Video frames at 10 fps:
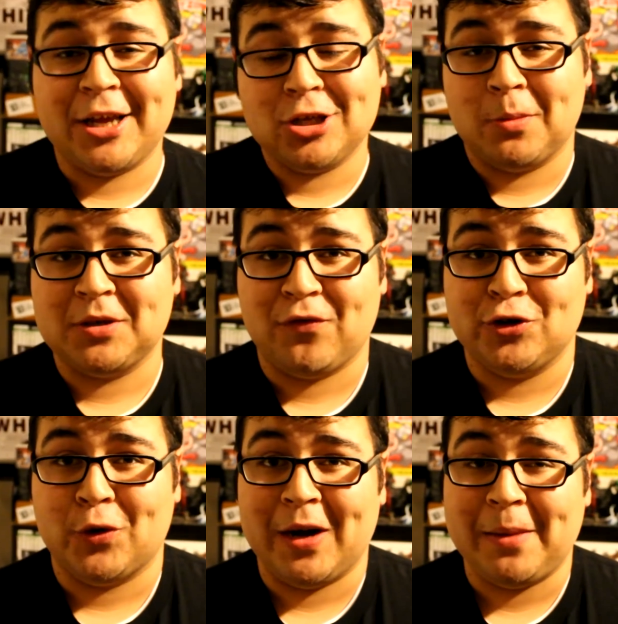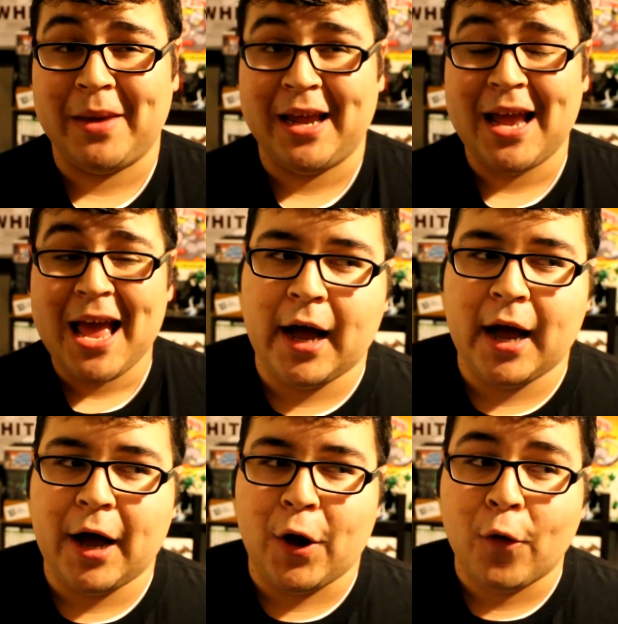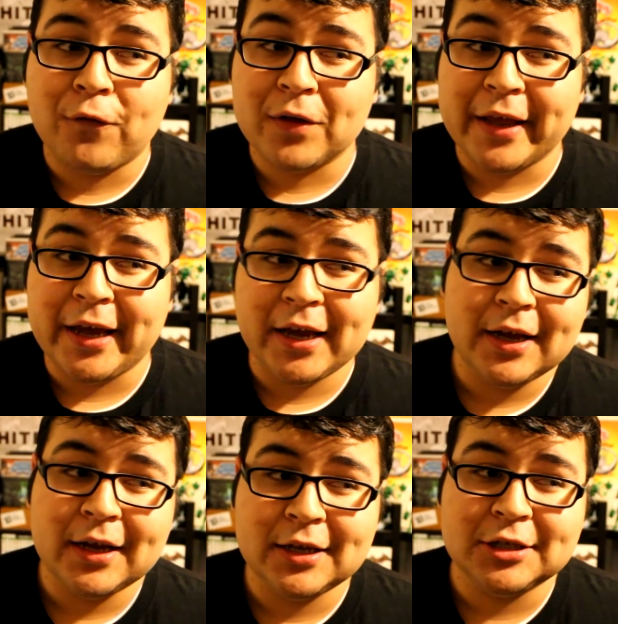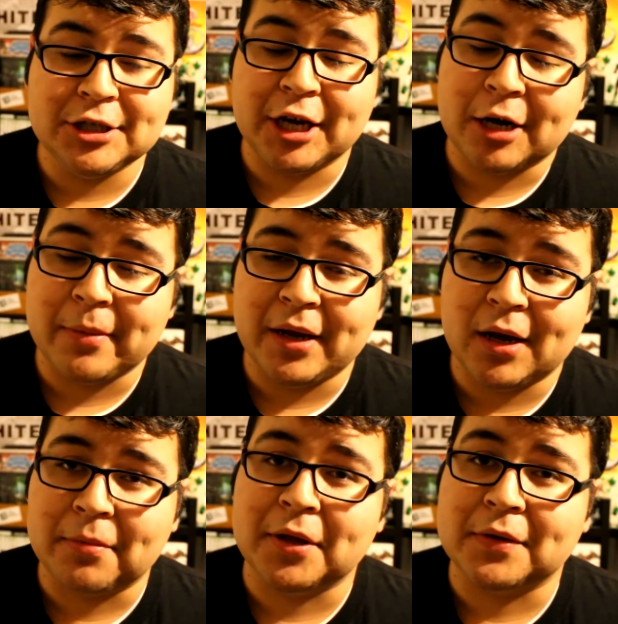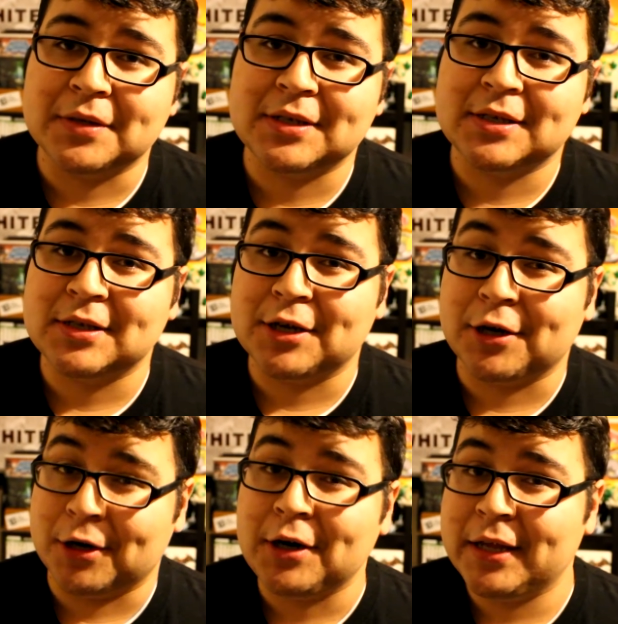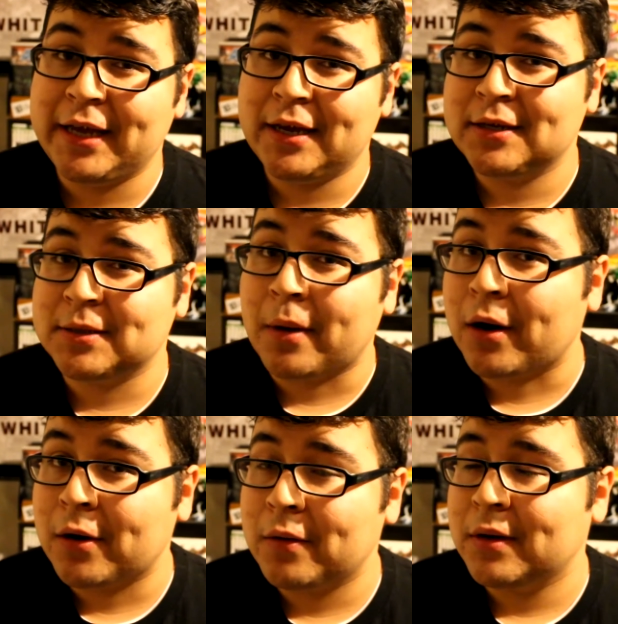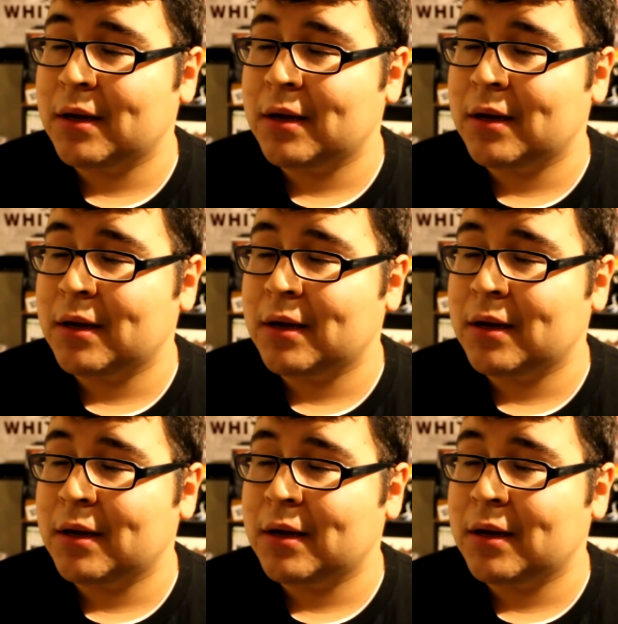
Thank you so much for joining me hopefully Jeremy uploads early tomorrow.